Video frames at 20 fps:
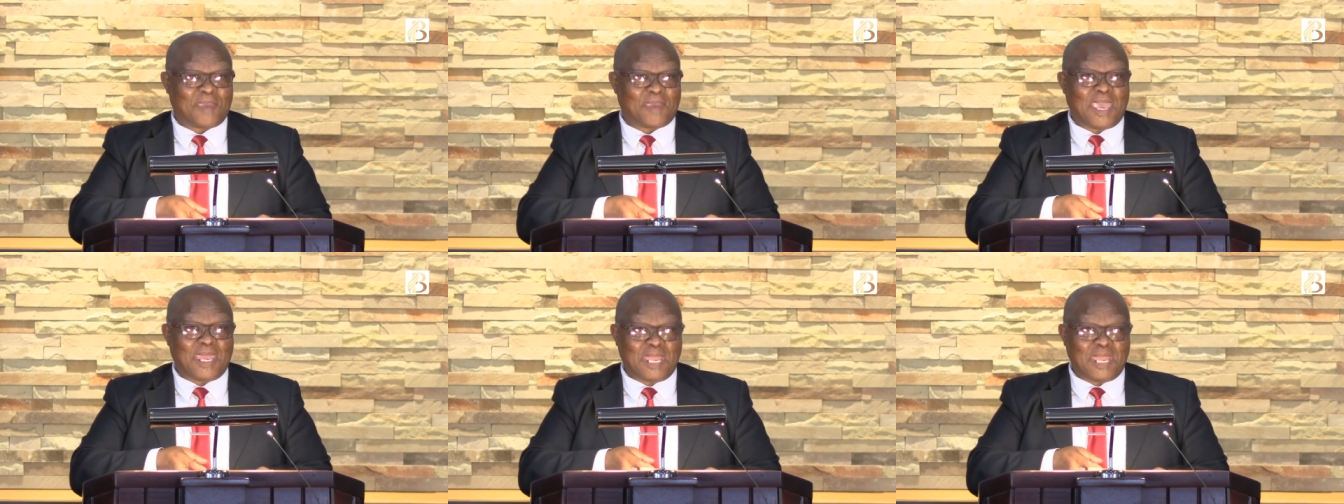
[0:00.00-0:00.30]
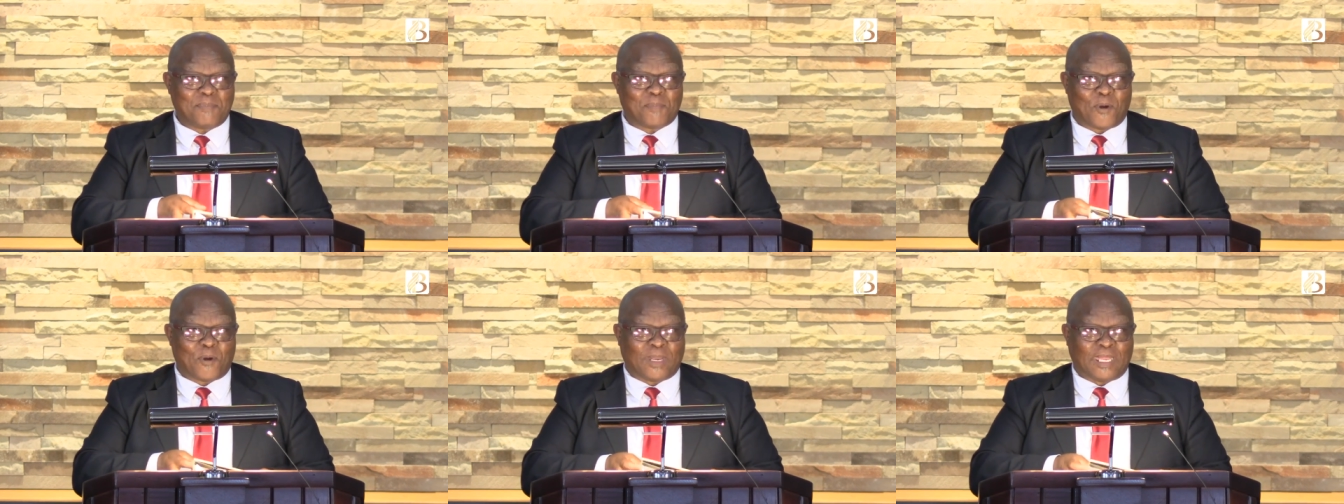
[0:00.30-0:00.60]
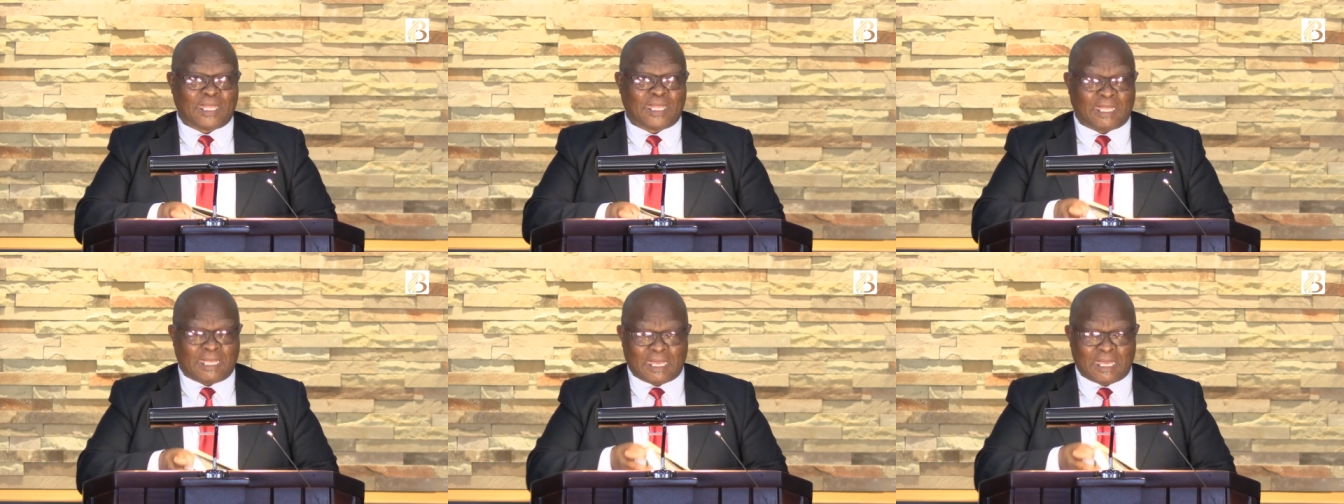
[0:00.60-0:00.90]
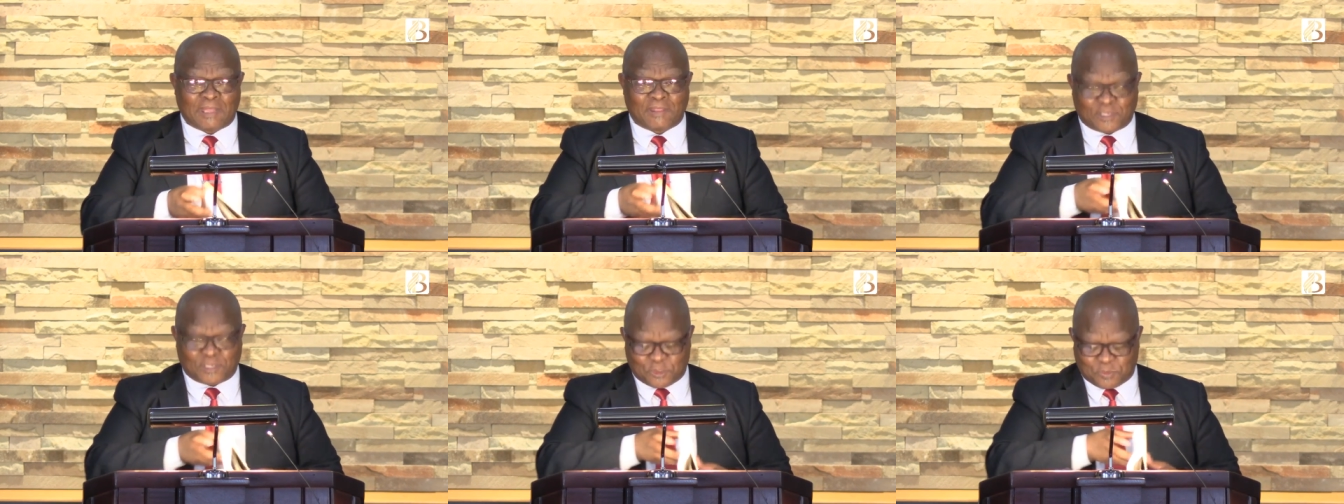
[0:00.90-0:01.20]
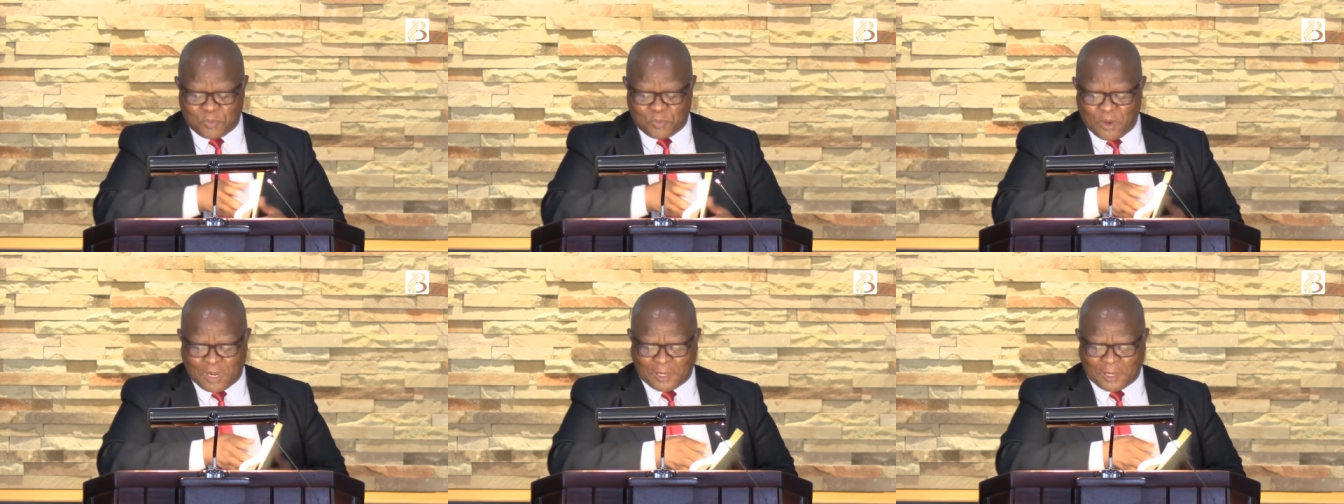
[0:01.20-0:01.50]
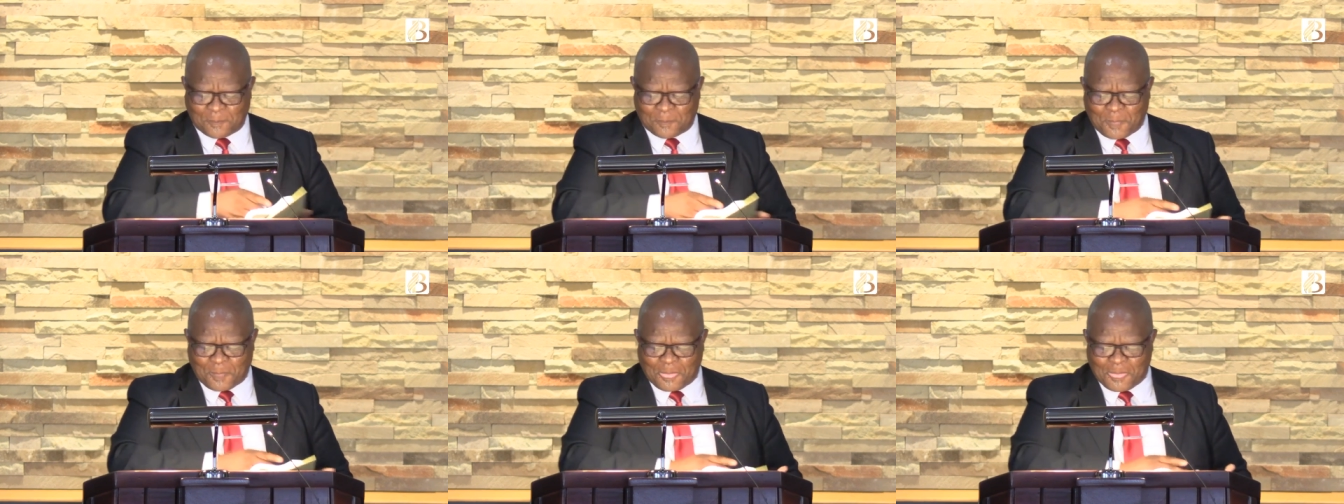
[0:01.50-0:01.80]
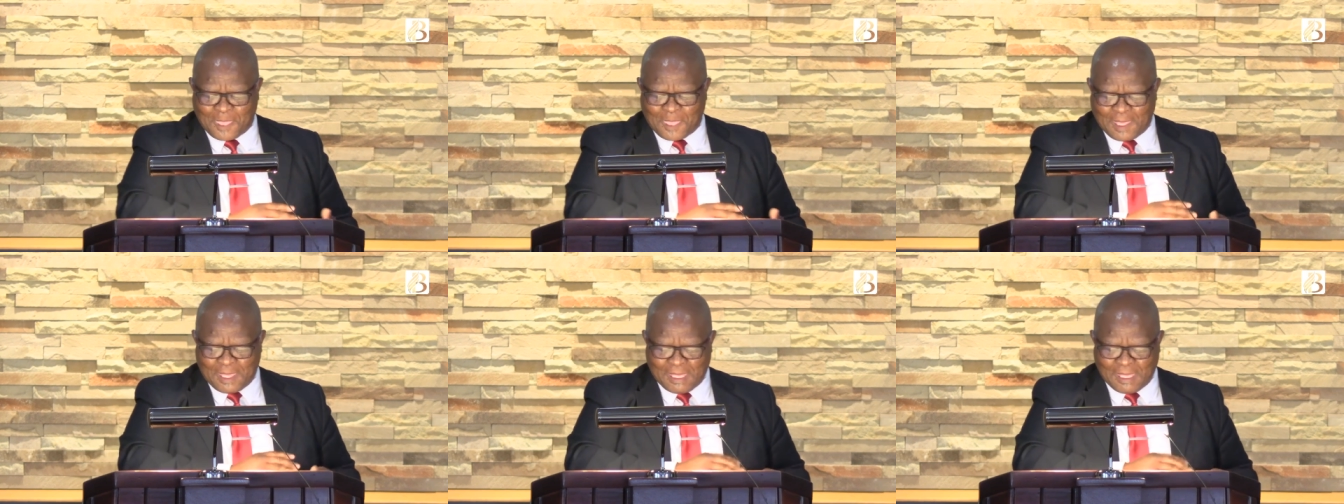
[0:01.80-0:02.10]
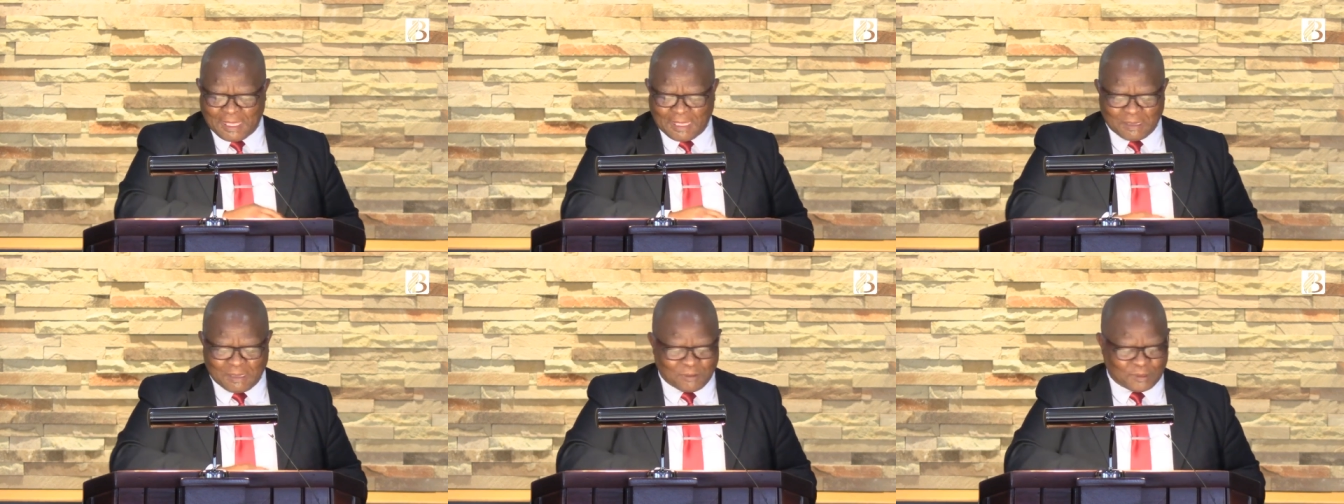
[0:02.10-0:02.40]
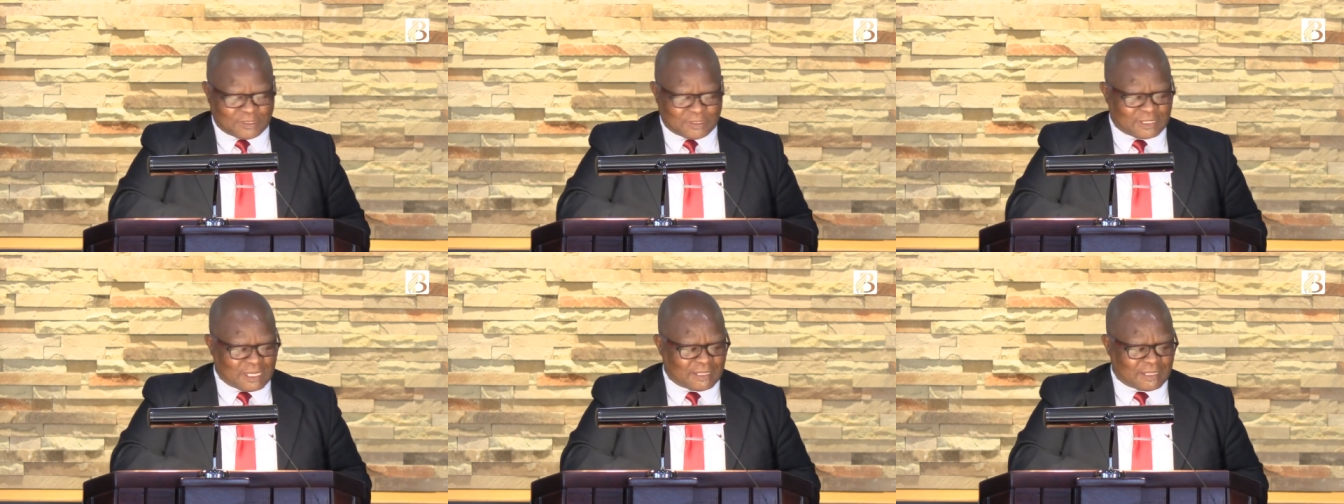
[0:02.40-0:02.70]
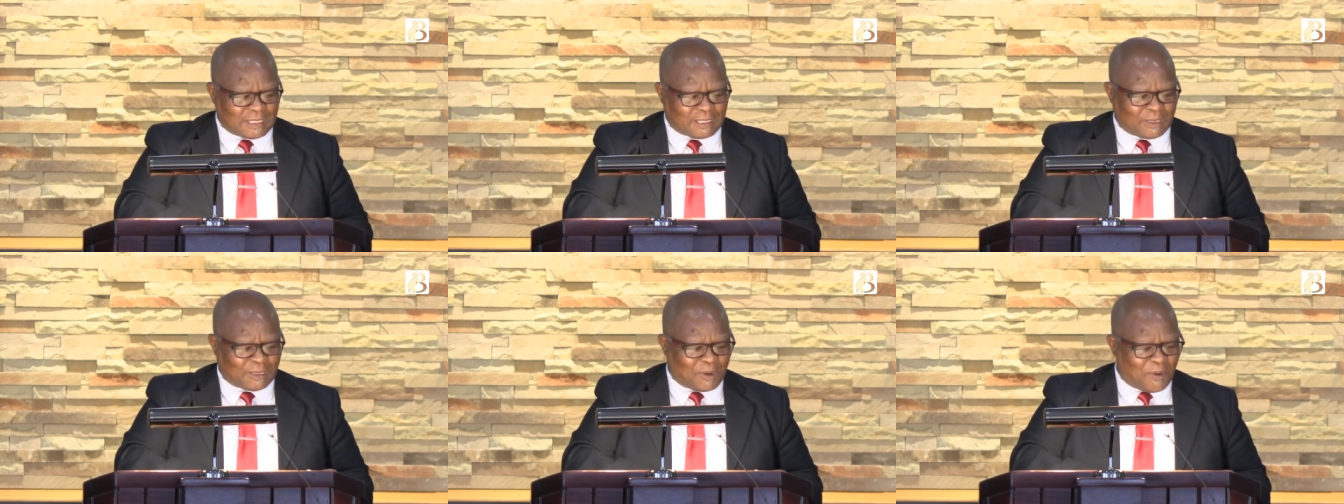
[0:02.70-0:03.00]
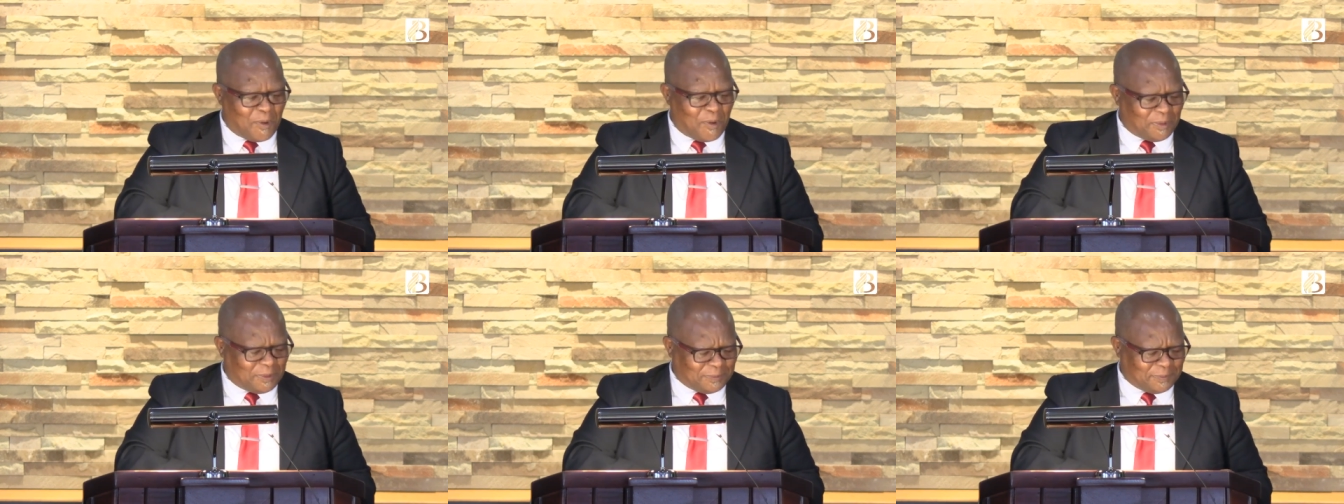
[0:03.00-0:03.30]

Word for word: anybody here this morning would say that, Lord,